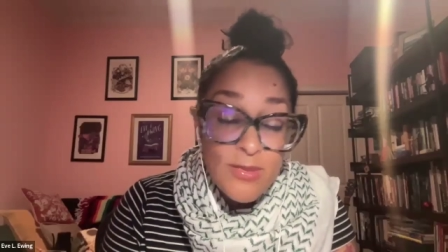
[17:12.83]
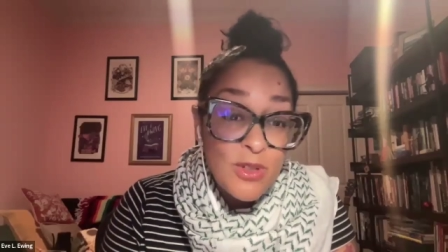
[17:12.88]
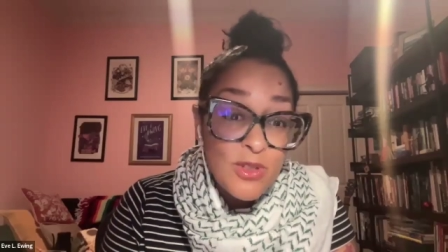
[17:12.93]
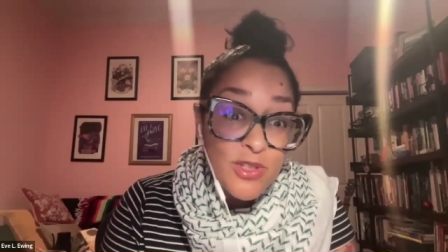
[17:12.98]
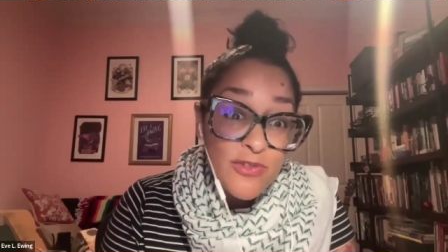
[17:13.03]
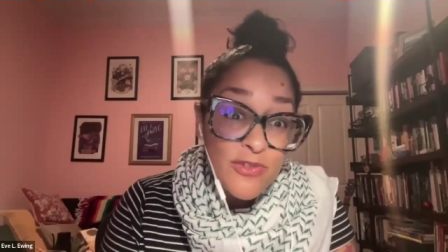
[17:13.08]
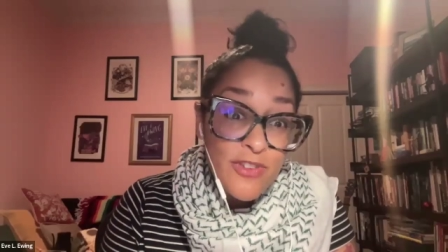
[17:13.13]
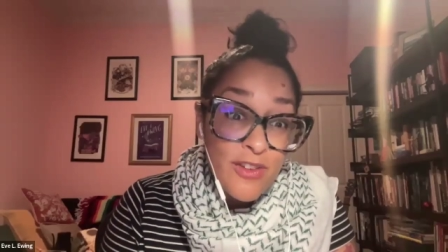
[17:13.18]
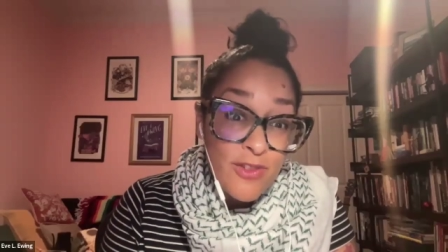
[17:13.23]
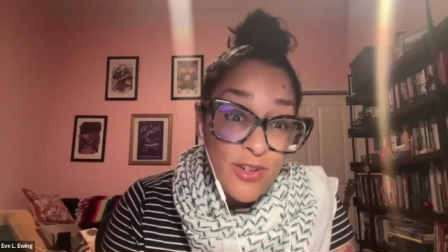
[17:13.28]

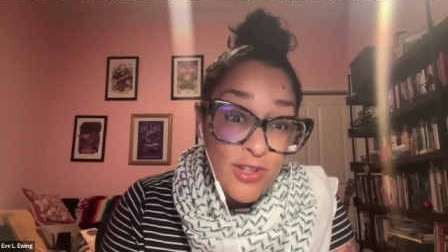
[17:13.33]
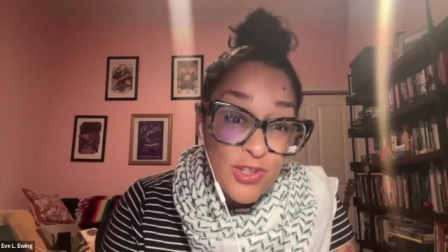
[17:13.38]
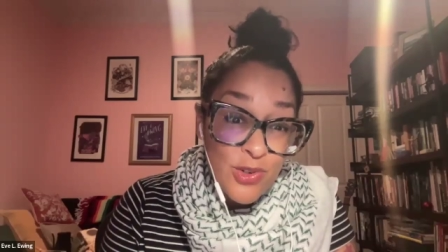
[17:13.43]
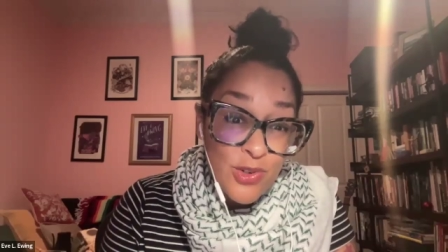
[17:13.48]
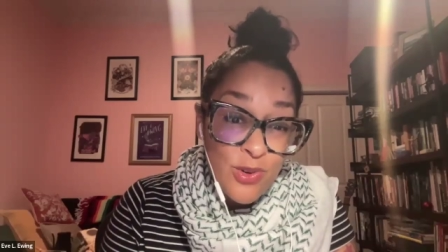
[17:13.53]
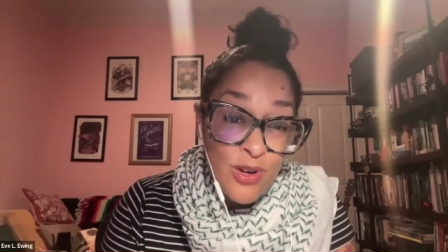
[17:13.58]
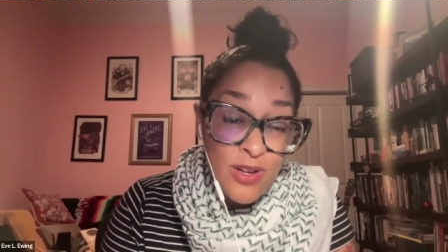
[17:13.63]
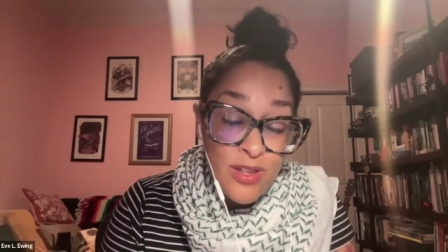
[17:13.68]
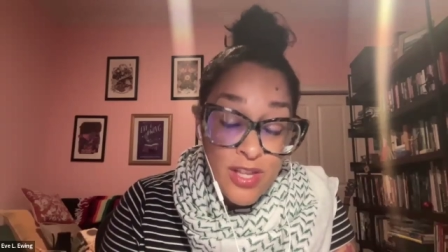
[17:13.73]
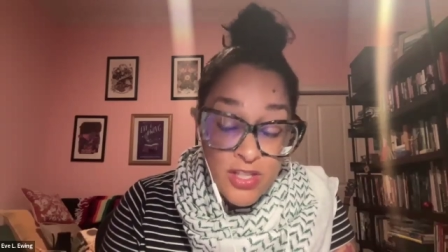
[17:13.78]
and your
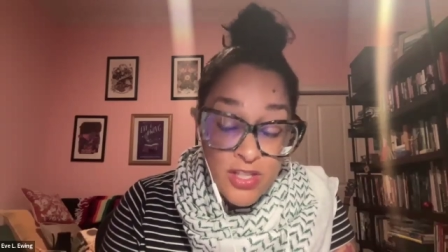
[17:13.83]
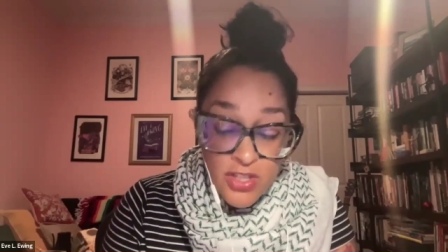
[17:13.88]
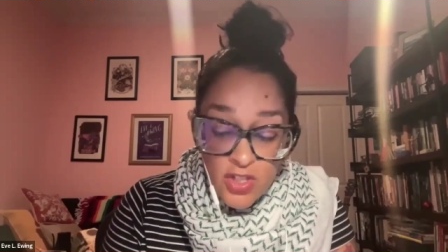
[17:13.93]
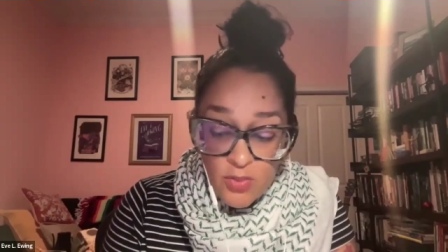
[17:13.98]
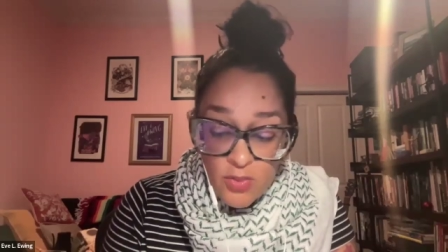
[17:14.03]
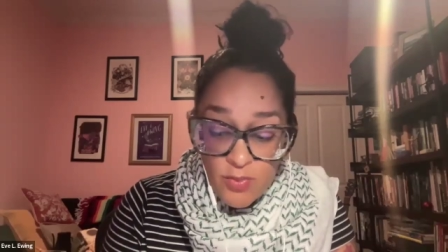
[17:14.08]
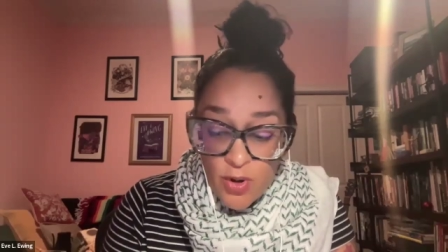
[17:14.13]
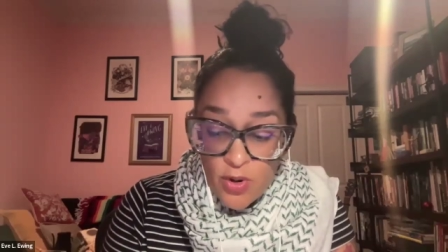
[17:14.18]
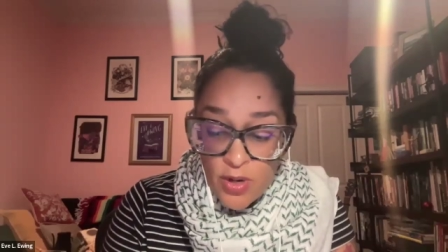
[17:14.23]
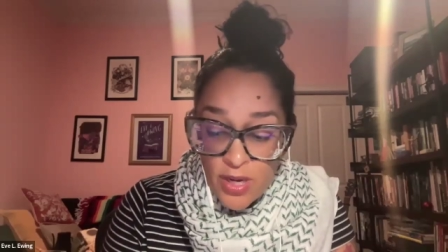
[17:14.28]
most favorite
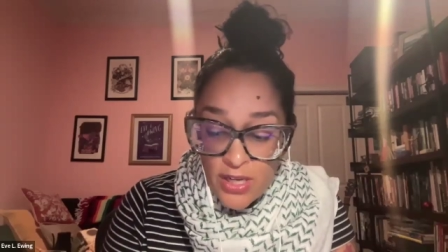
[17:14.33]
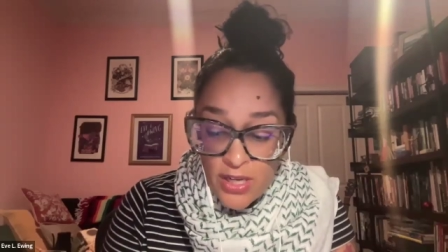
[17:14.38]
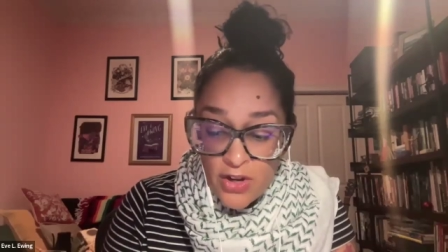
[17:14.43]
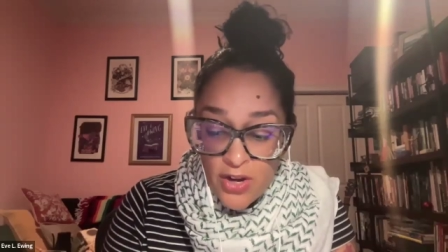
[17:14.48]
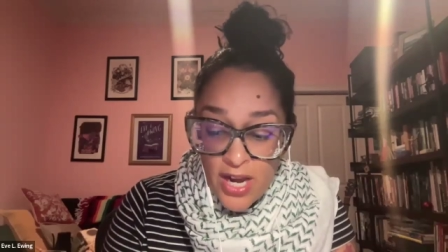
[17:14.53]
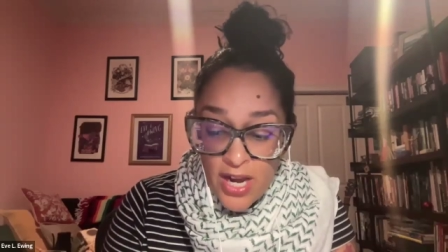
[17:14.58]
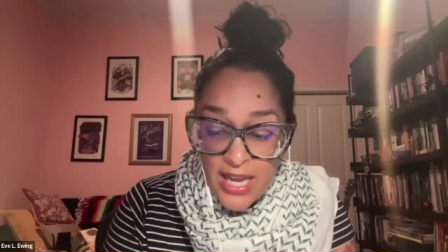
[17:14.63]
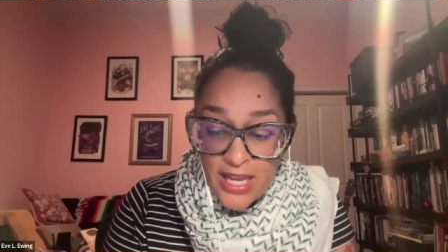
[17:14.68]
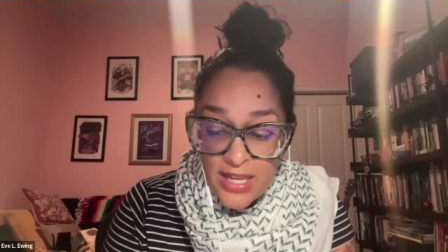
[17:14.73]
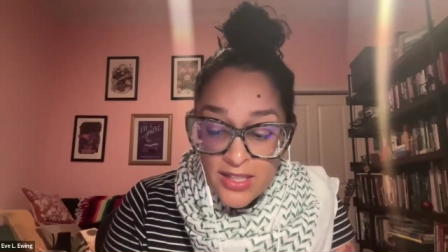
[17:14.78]
toy that just
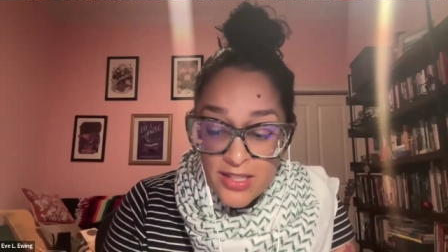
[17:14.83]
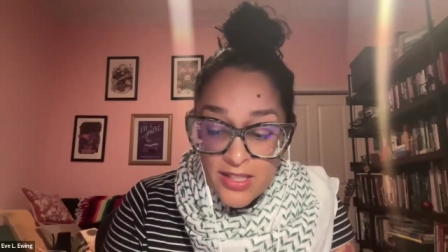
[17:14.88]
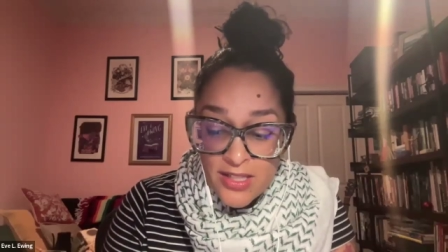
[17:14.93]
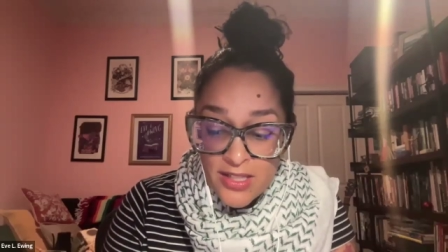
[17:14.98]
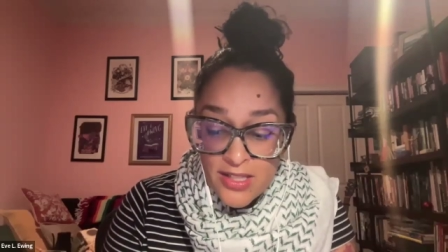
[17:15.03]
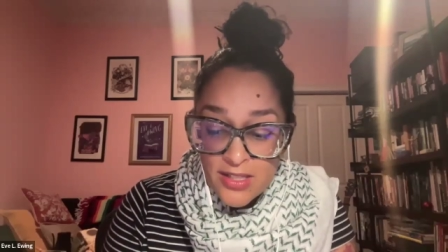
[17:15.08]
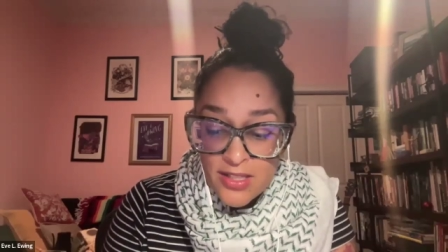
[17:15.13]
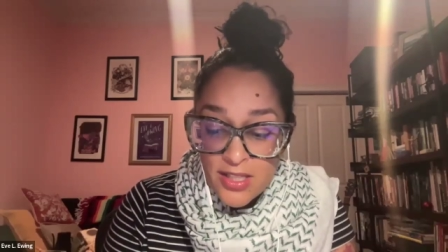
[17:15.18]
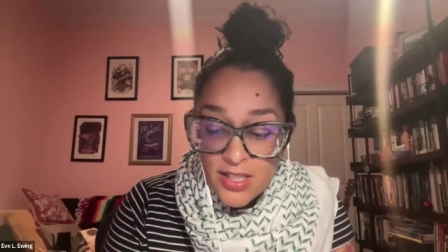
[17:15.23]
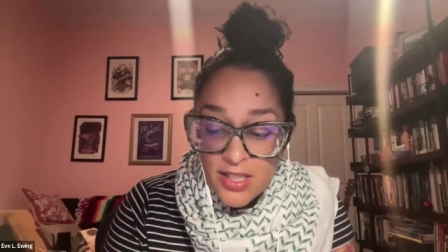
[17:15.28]
broke in your
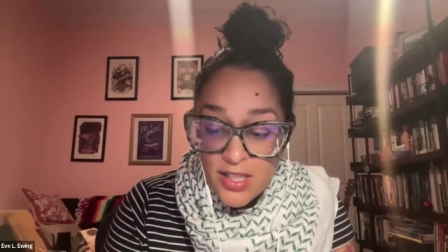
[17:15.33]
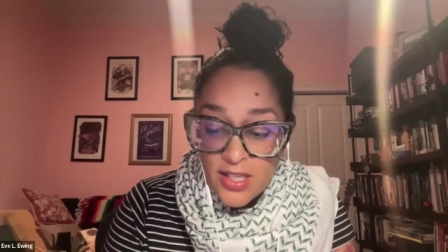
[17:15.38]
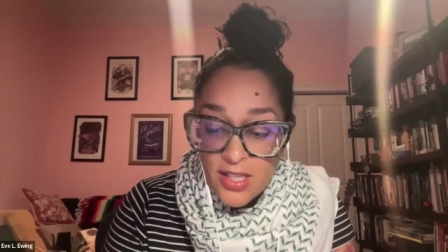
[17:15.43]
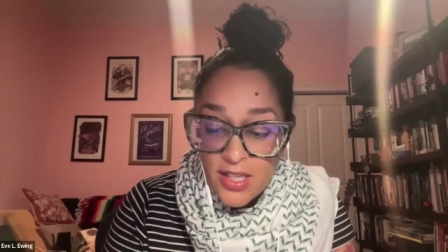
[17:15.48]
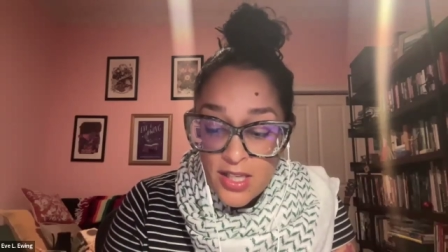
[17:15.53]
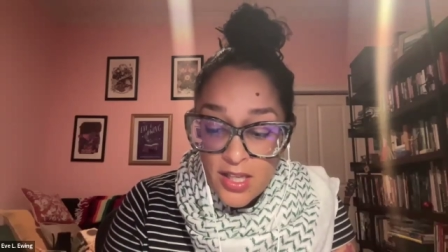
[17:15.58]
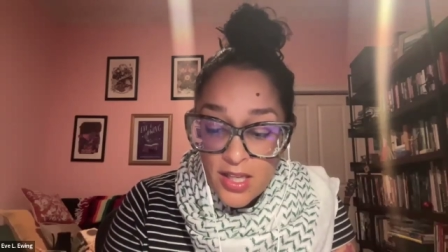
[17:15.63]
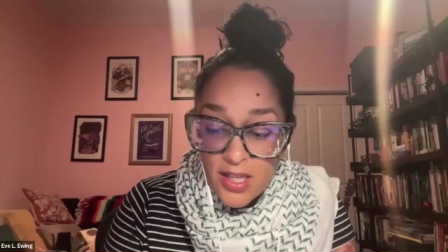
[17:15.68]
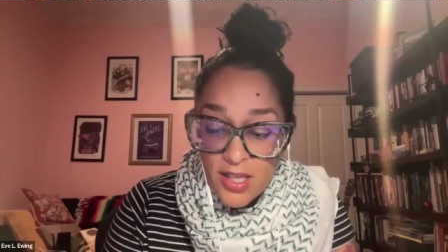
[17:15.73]
hands.